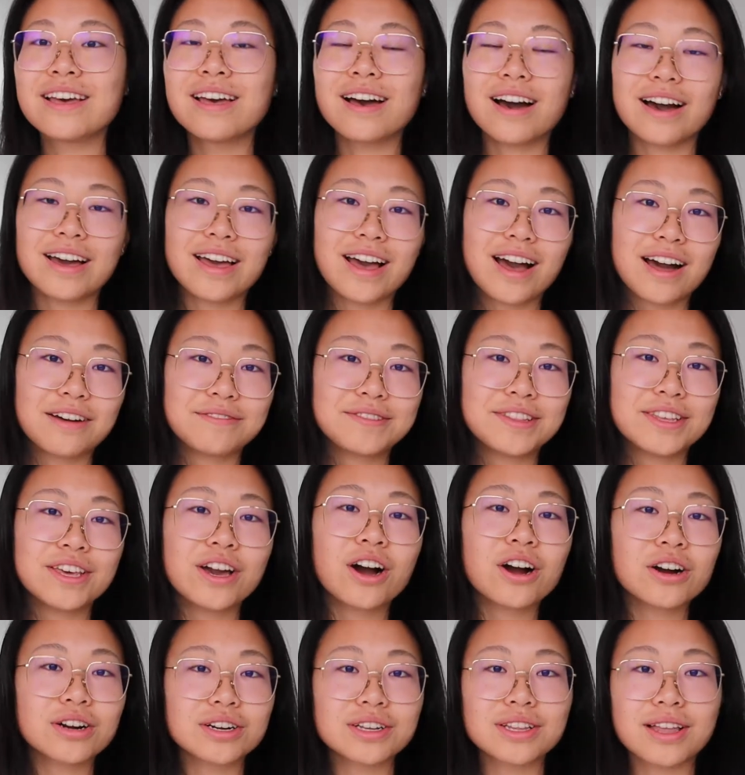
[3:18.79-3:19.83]
I have the
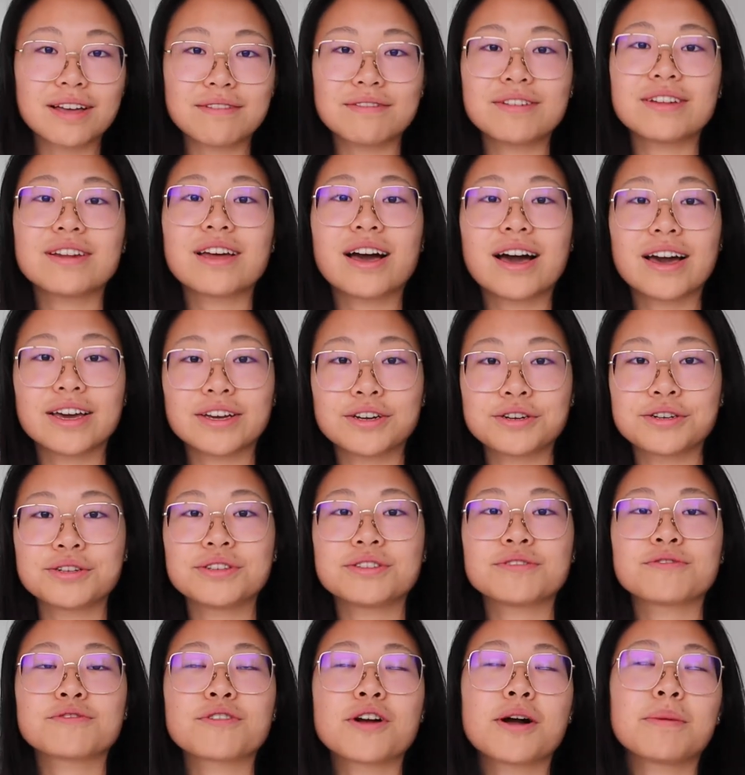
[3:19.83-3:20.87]
R11
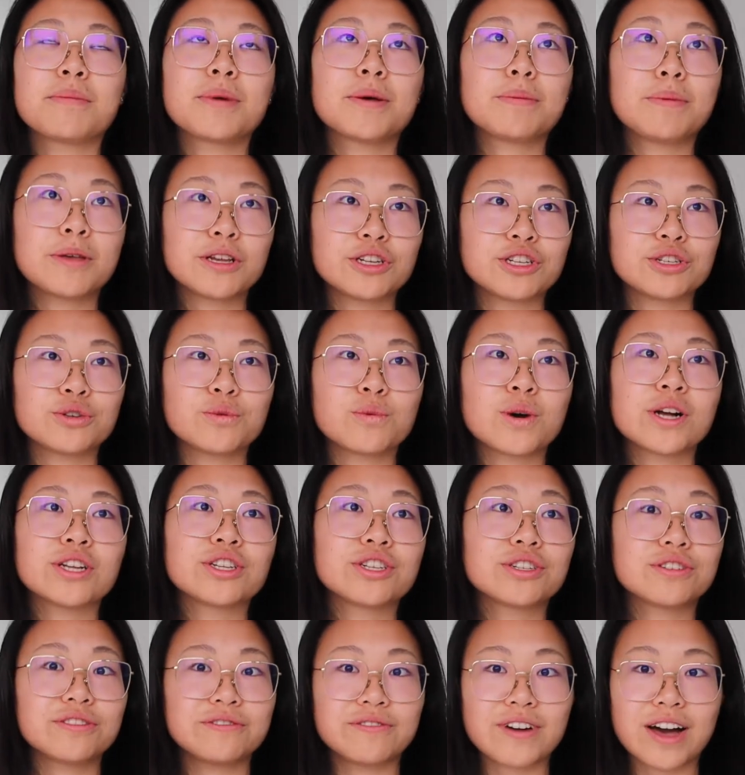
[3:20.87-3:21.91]
irons from pitching
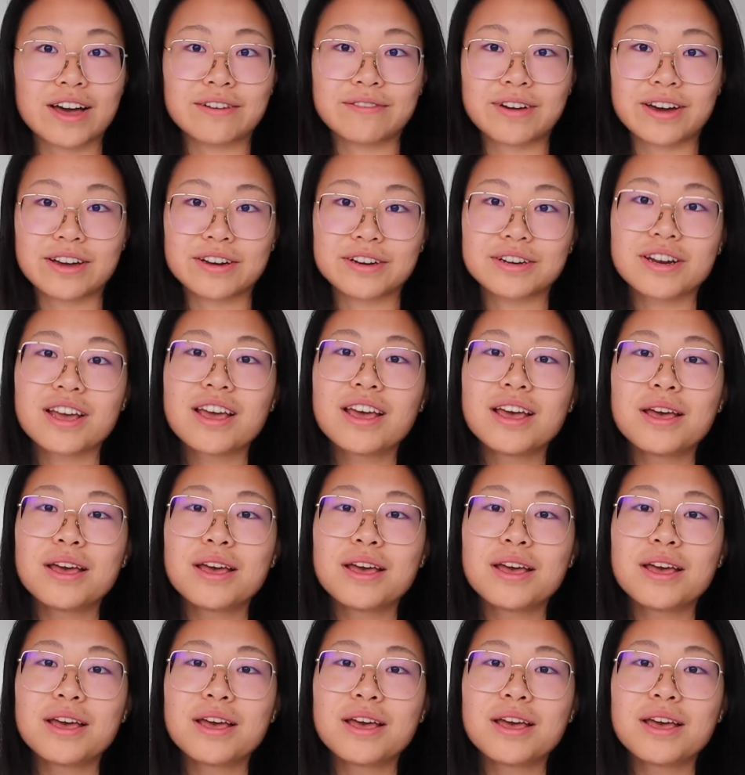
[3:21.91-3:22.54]
wedge to 5-iron.